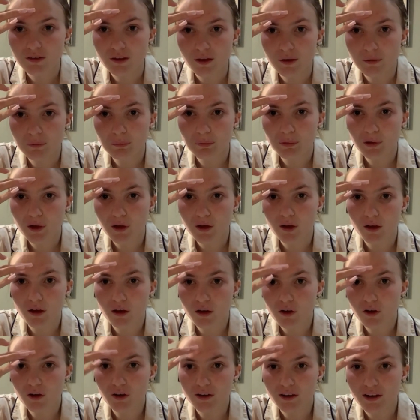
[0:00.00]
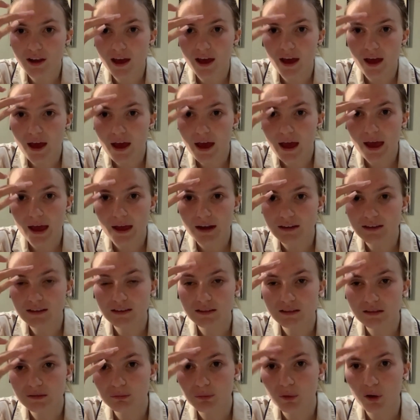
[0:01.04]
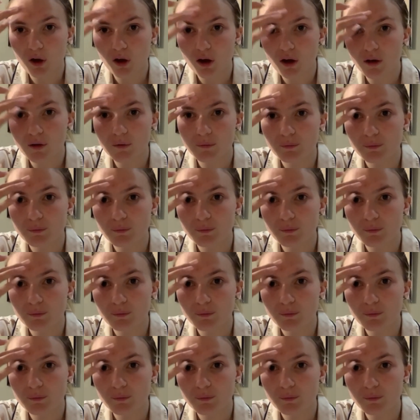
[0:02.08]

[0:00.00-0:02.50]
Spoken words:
like put on any spot.